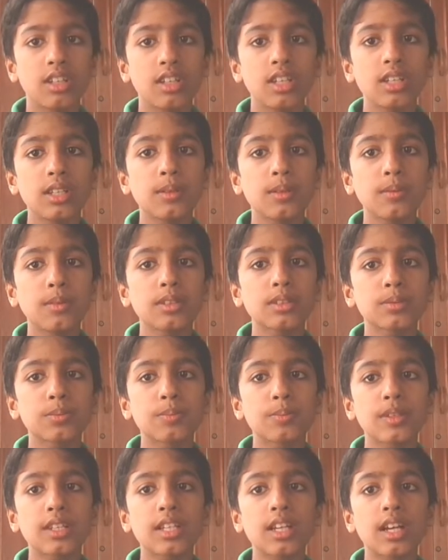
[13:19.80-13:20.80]
It is
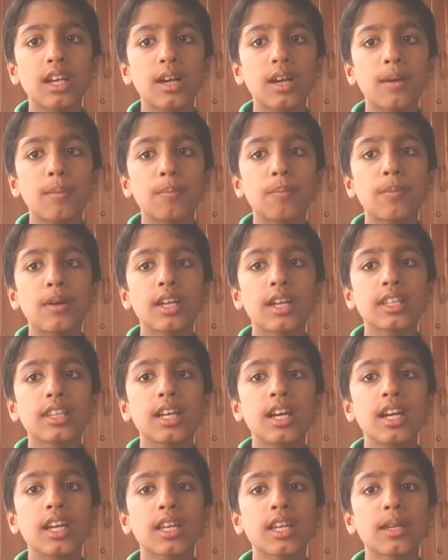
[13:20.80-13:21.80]
picked up by
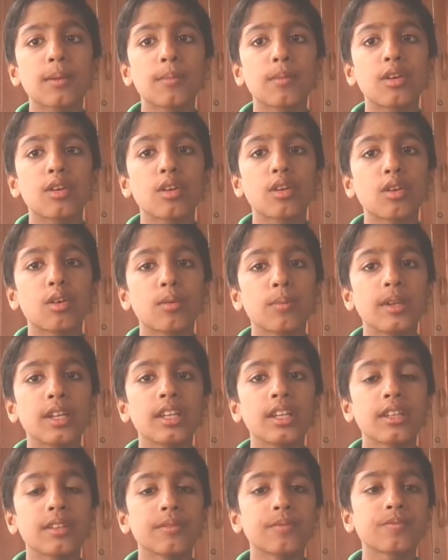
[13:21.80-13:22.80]
the
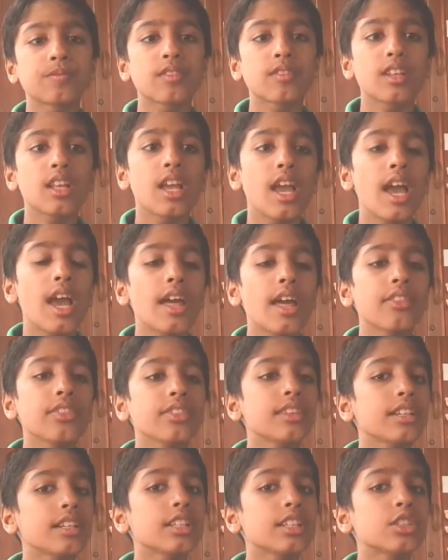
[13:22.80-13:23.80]
hemoglobin
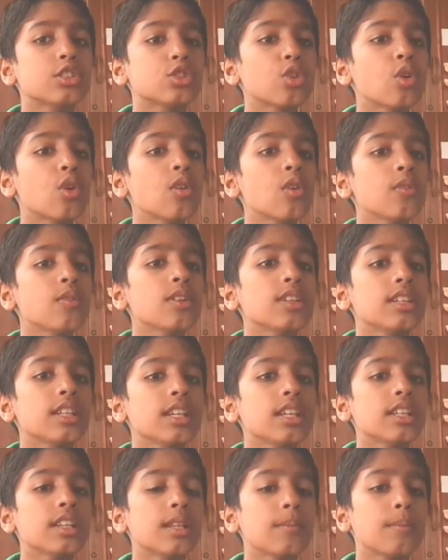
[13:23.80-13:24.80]
and dissolved
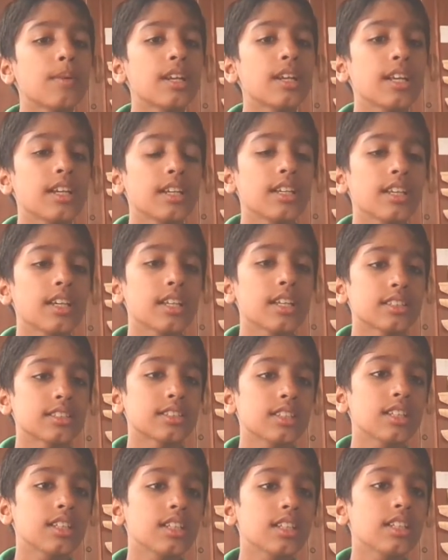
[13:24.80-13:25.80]
in the blood.
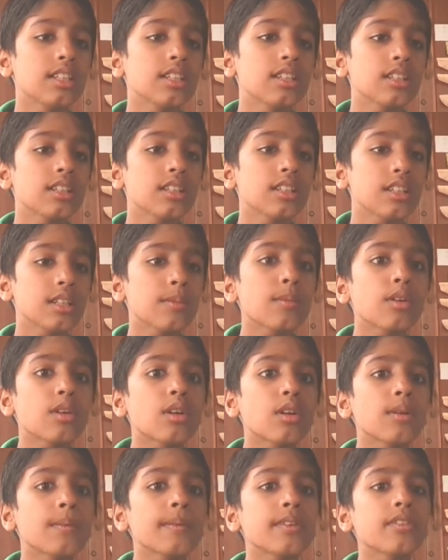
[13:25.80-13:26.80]
Yes,
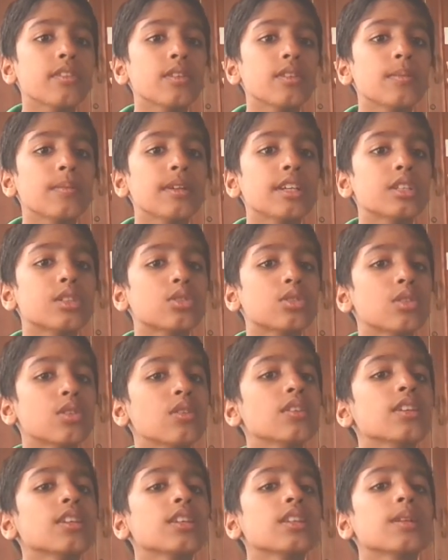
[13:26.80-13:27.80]
hemoglobin will be
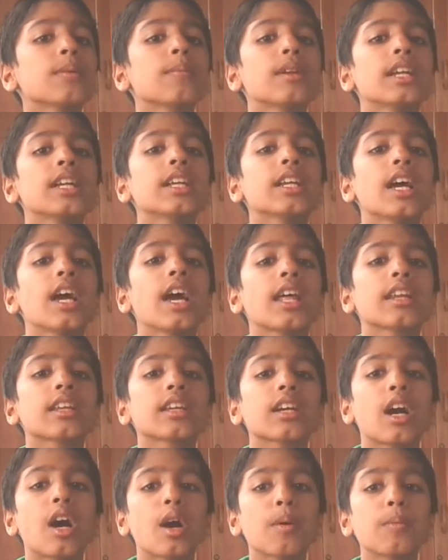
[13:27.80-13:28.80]
dissolved in the blood and
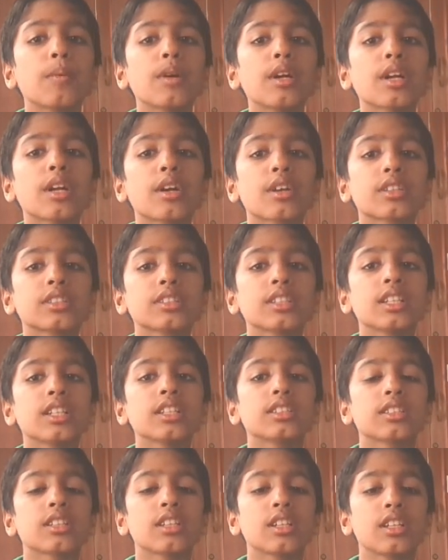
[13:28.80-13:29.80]
carbon dioxide
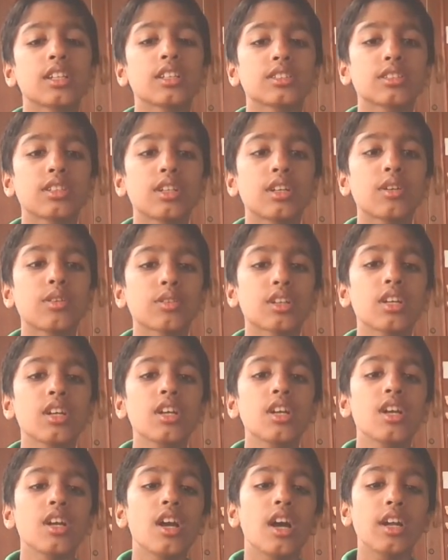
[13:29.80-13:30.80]
is released out.
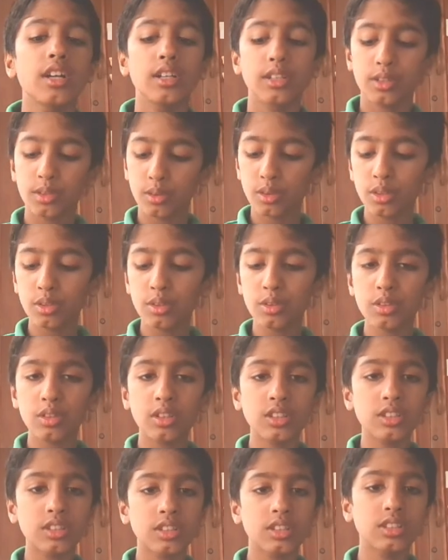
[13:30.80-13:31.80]
I told you
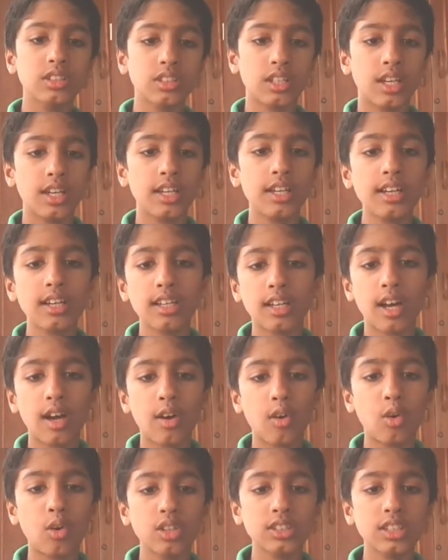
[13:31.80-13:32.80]
in this slide,
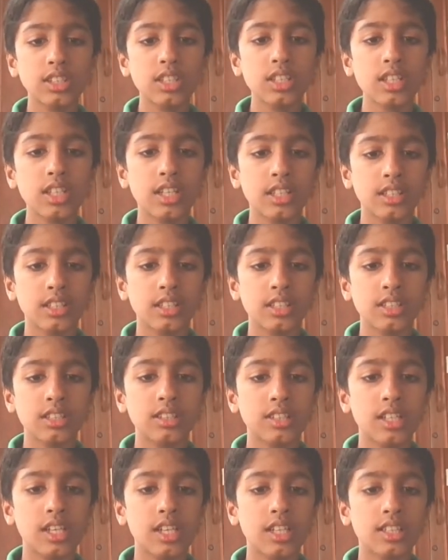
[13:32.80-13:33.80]
oxygen
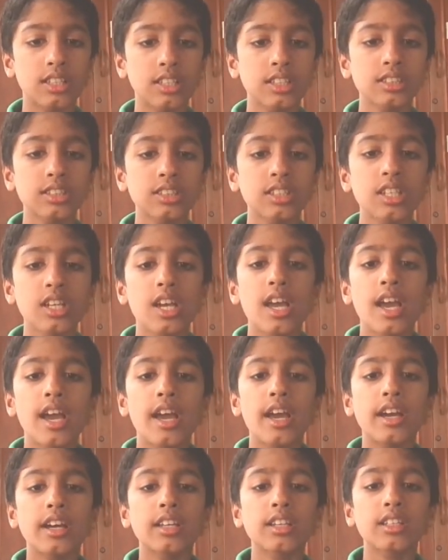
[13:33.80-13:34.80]
enters like this
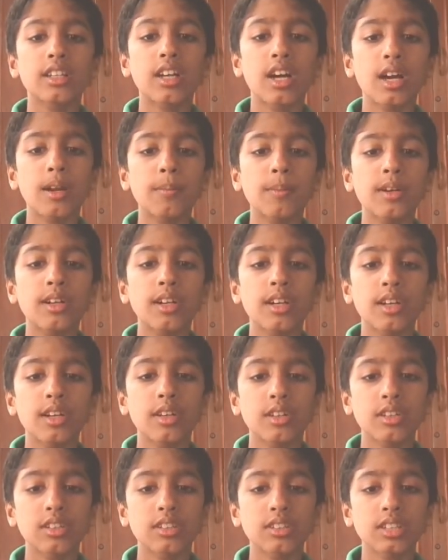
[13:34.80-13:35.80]
and carbon
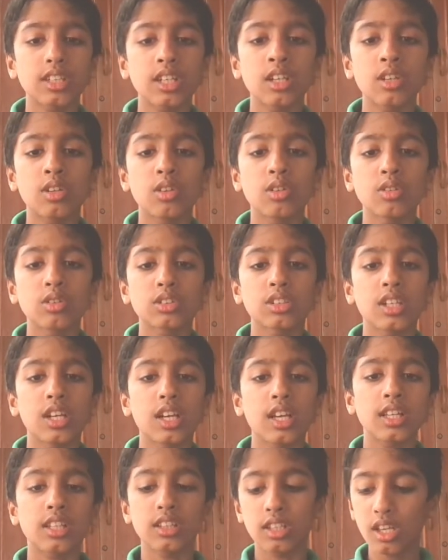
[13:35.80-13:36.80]
dioxide goes
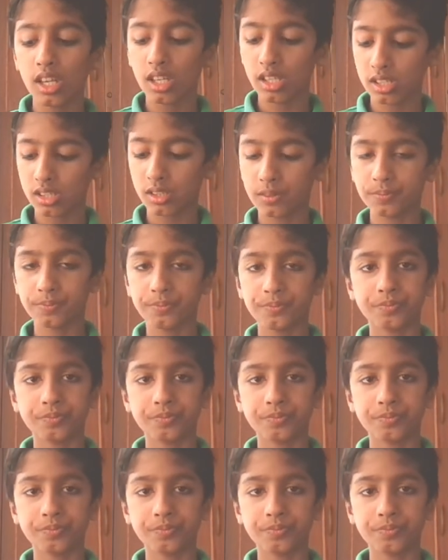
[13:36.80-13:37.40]
like this.